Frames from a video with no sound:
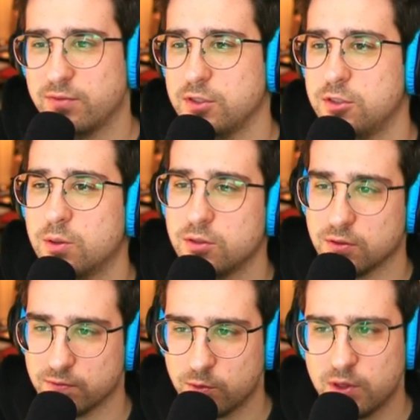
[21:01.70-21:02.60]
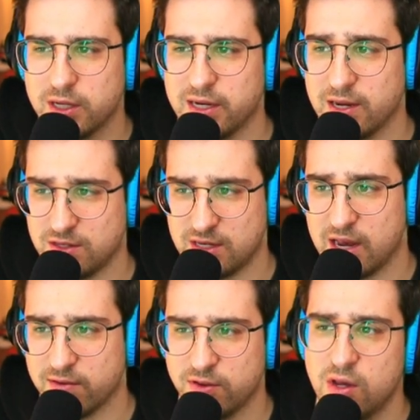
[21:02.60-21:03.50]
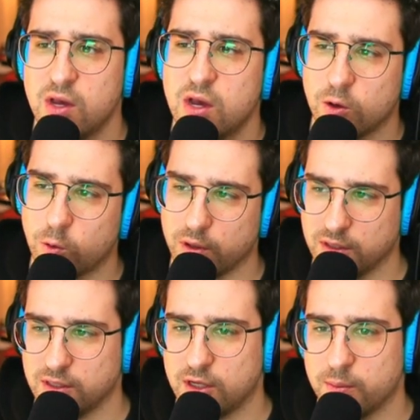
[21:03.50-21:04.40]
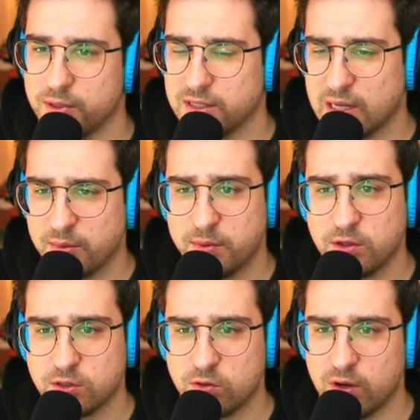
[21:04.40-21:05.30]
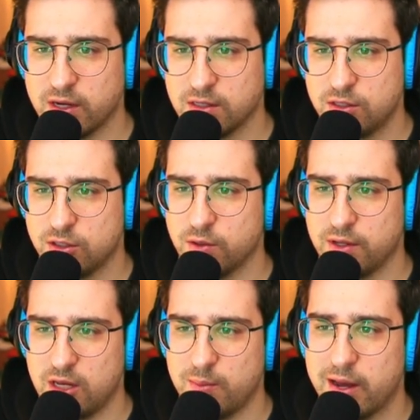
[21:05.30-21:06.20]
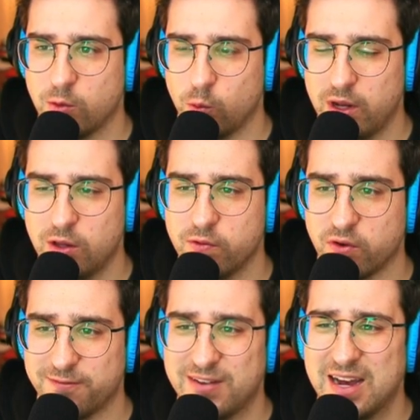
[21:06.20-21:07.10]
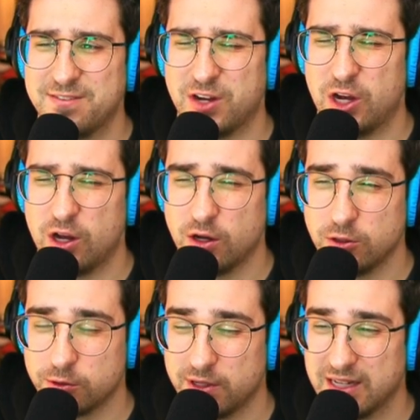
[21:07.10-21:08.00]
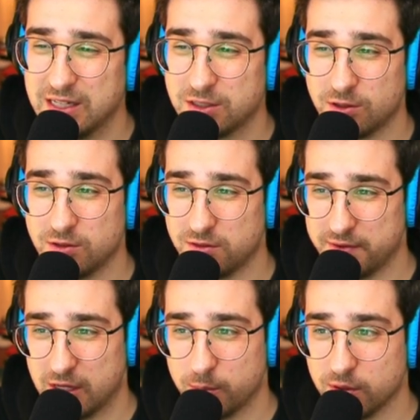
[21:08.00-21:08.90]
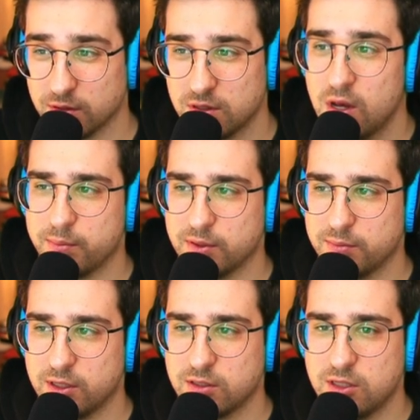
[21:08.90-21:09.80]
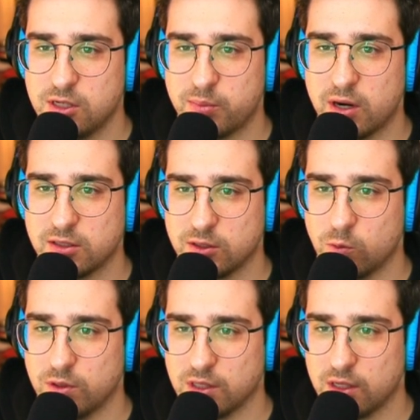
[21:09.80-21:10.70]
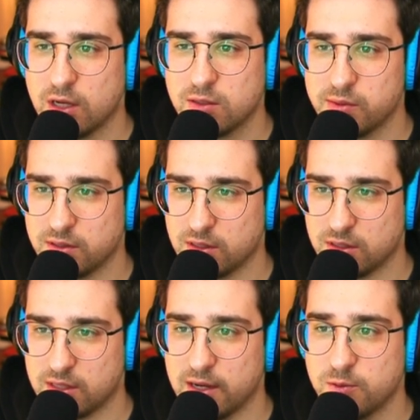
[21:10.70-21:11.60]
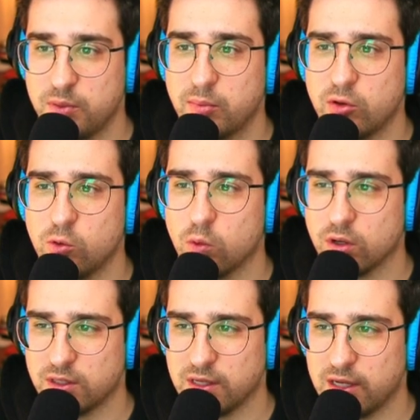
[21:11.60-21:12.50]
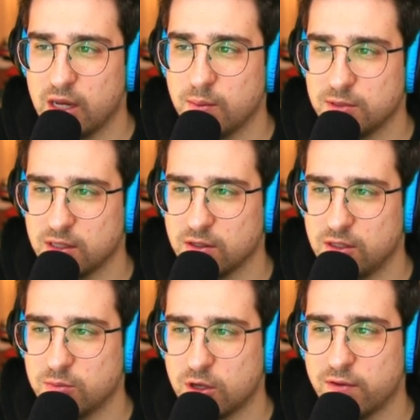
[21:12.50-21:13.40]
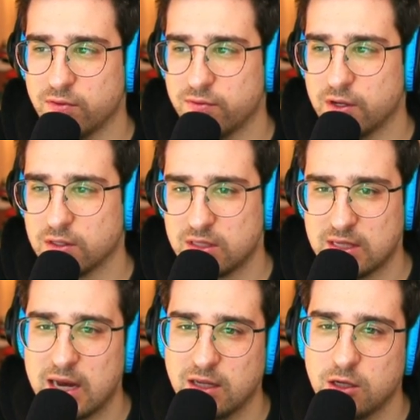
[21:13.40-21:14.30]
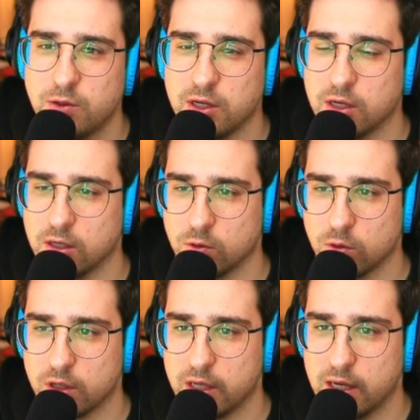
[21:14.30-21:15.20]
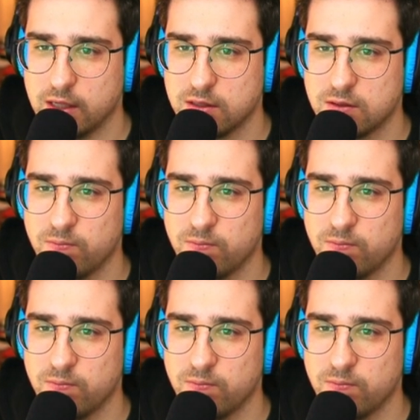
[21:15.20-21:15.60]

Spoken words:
240 in-house staff, according to the company, Cyberpunk's credits show the game had well over 500 internal developers, but because CD Projekt wasn't accustomed to such a size, people who worked on the game said their teams often felt siloed and unorganized.